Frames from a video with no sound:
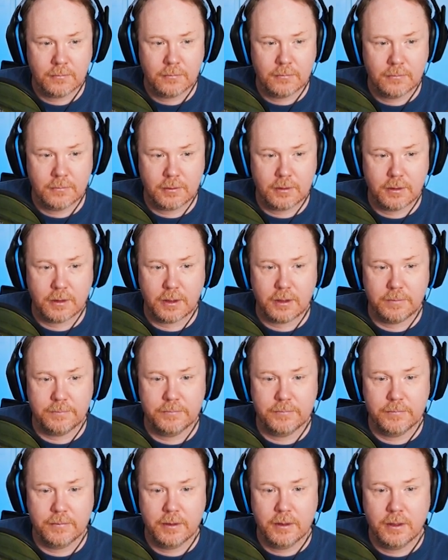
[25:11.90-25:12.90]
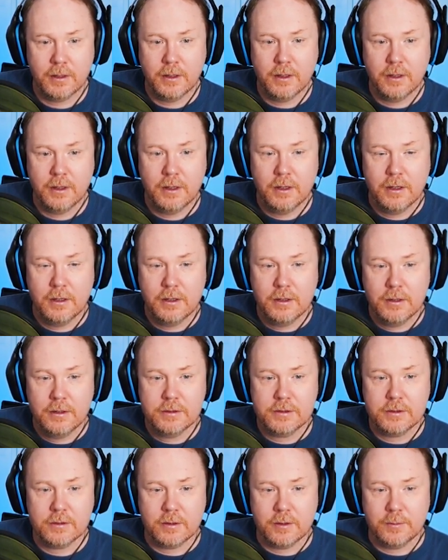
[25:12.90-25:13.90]
Okay,
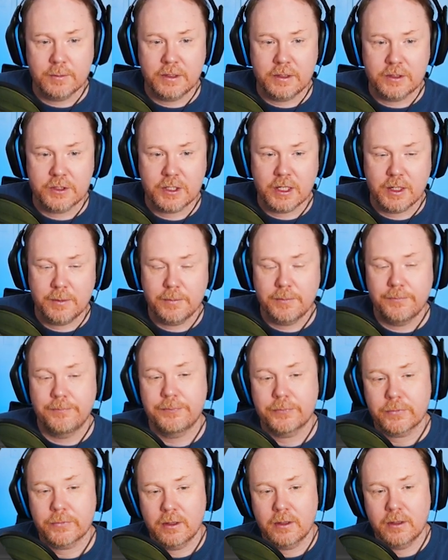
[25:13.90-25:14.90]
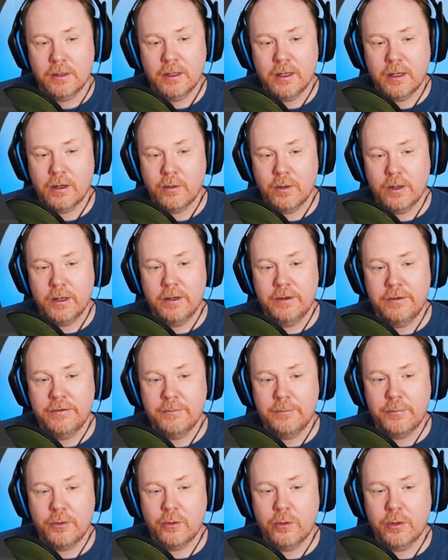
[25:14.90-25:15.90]
so a blink shape. Now, it is
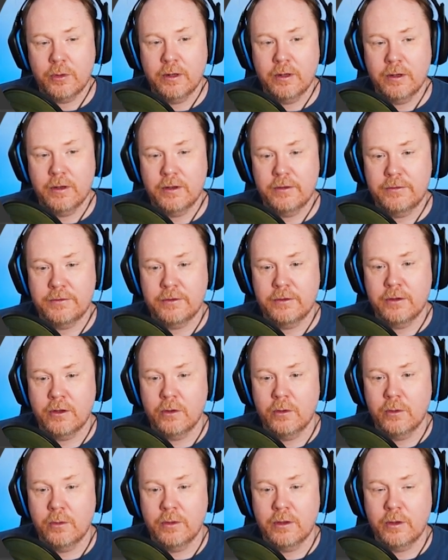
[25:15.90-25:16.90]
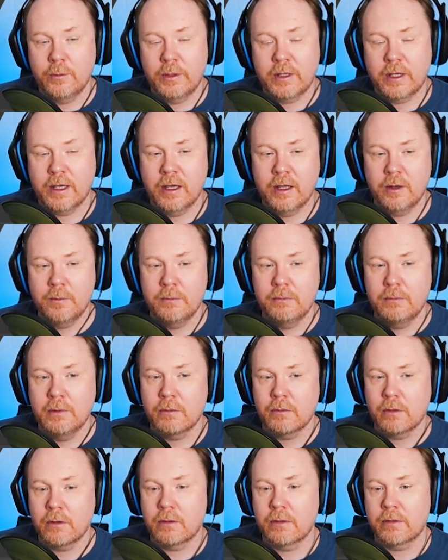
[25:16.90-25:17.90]
important to know that we can
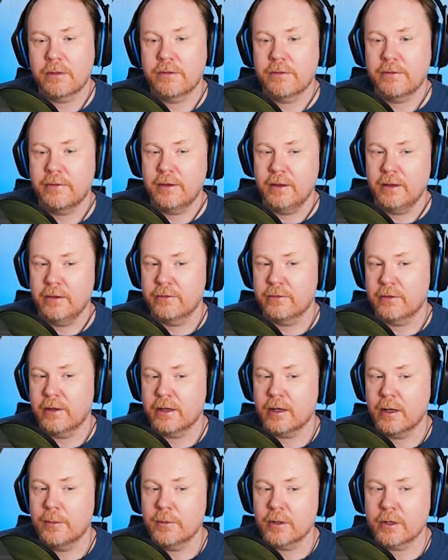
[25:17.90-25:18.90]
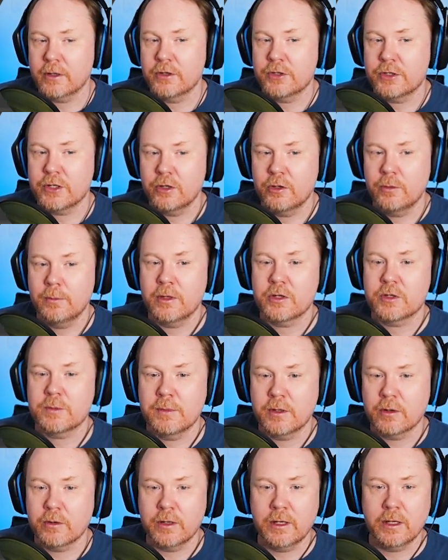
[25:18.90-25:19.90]
mirror the things. Like, I'm not going to show you much
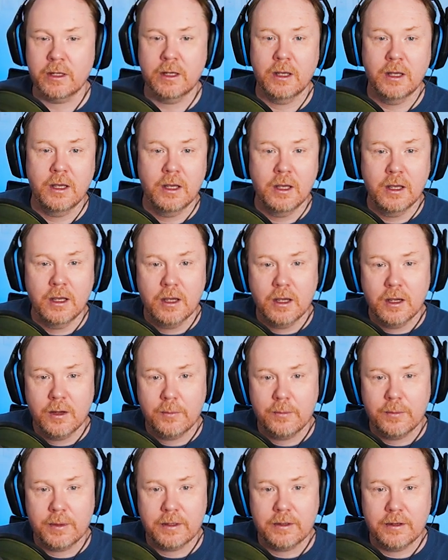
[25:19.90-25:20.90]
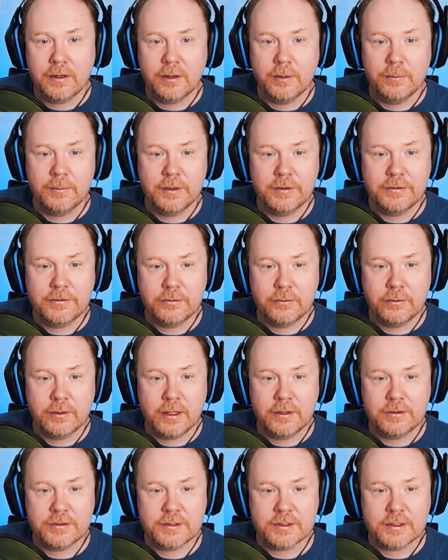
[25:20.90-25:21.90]
mirroring, but let's do
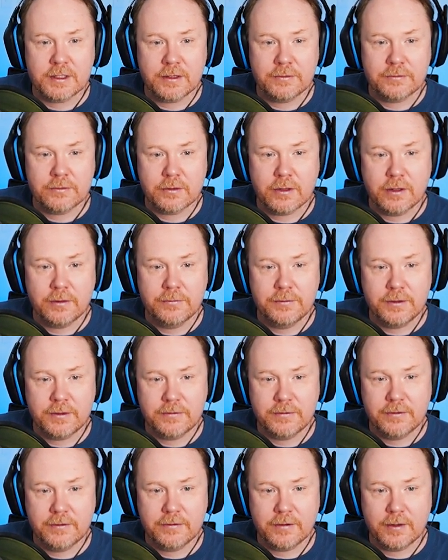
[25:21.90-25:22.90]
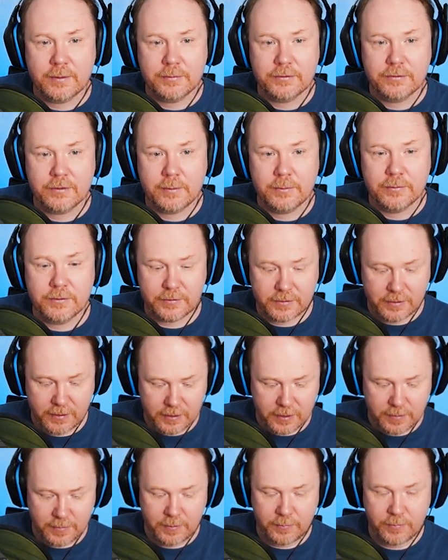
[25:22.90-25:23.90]
that just after I fix this up. So I'm just going to
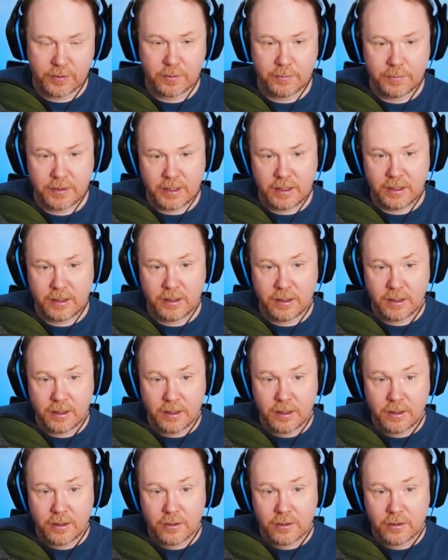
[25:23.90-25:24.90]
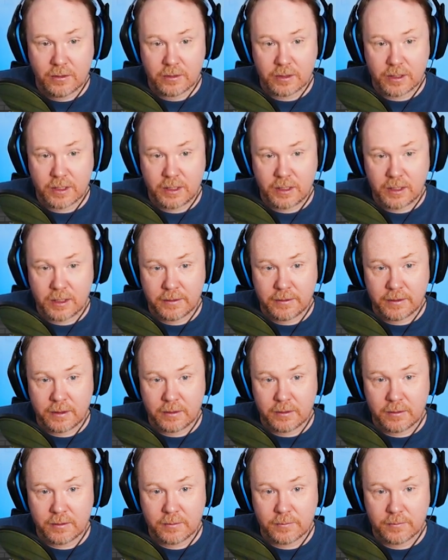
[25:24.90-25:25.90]
come in with a B key and
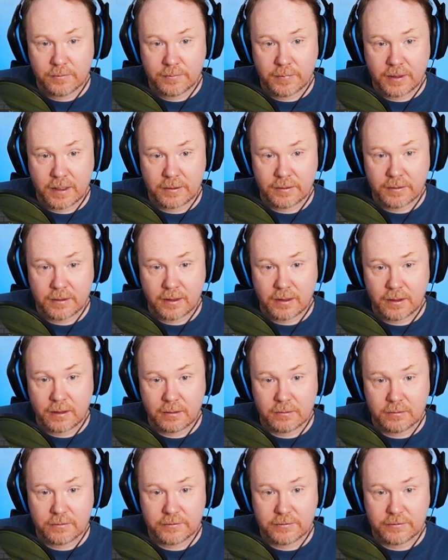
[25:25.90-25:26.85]
then paint that out.